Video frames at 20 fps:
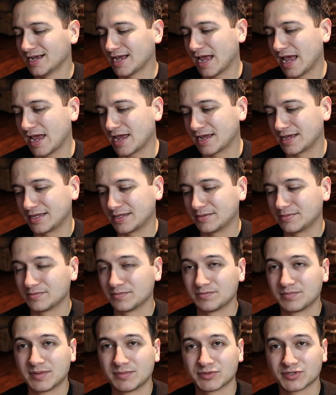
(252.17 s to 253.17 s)
and
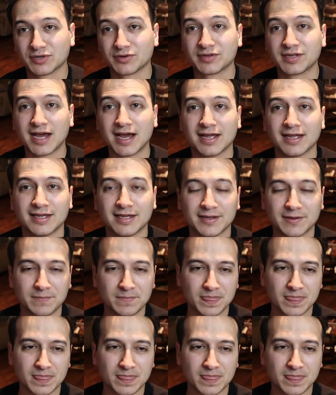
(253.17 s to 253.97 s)
people start dying.